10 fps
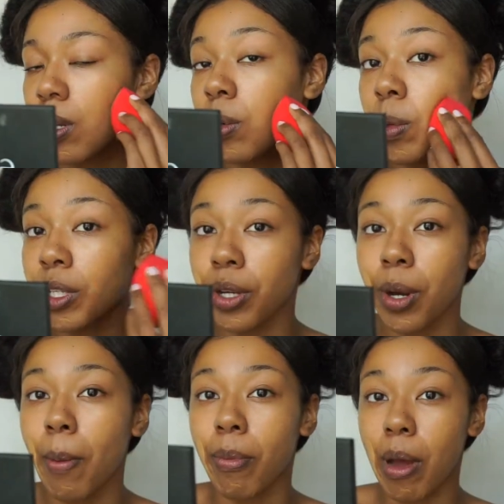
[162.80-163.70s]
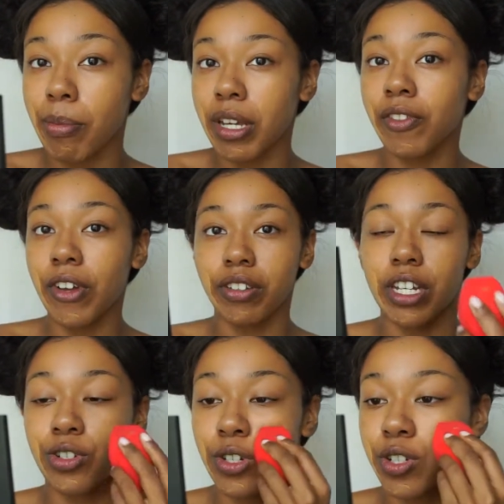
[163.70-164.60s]
When you're prepping
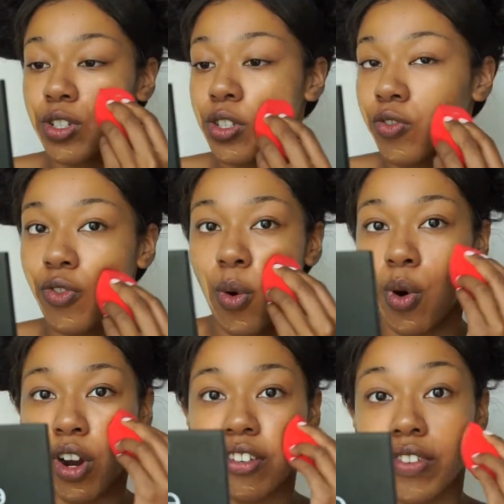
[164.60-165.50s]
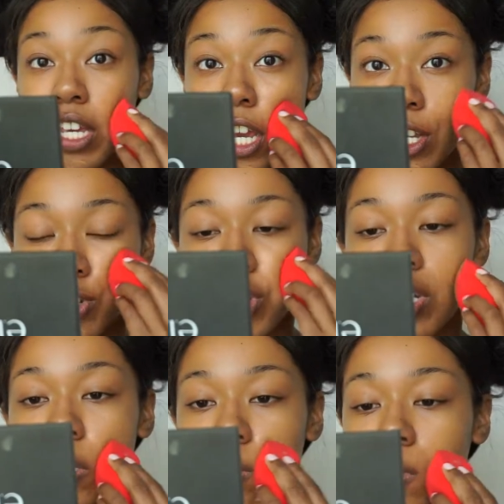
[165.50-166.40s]
foundations for vacation
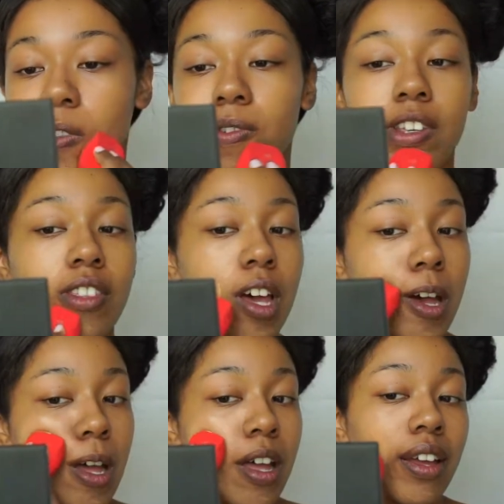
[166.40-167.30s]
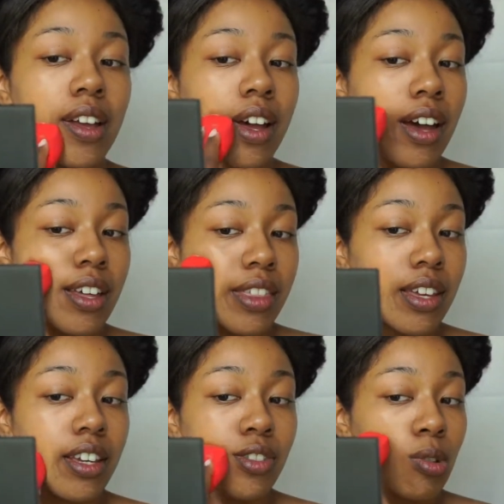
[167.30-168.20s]
and stuff like that, I
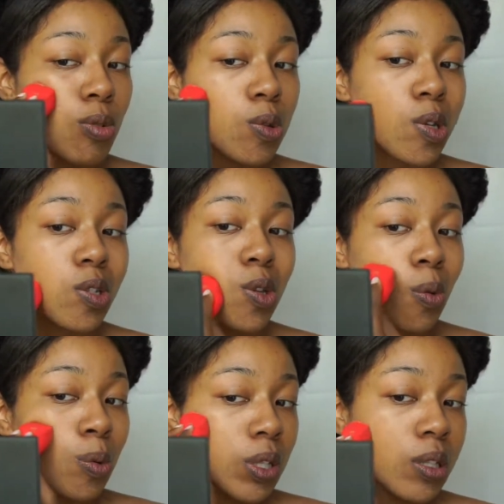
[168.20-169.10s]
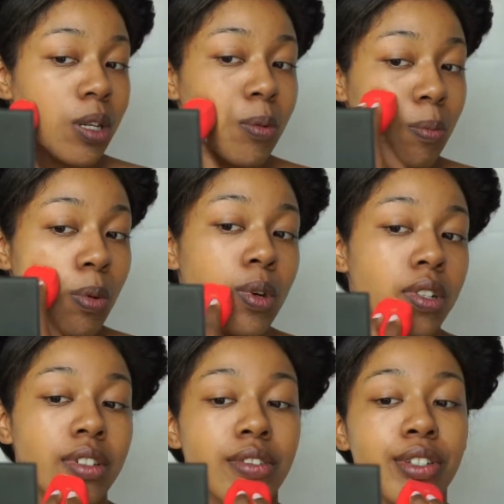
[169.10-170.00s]
think it's always really
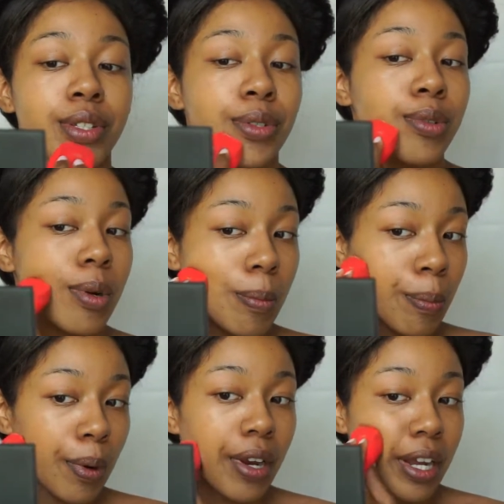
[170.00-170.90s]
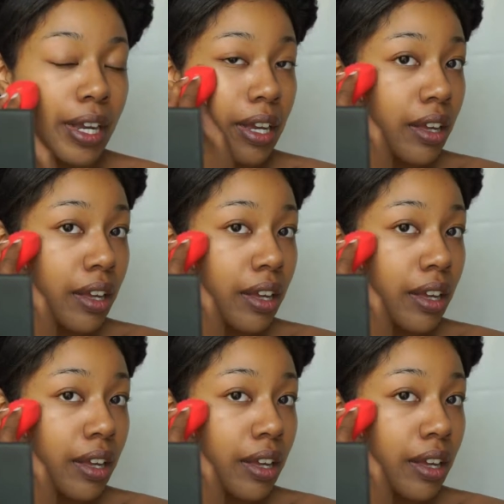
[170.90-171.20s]
important to bring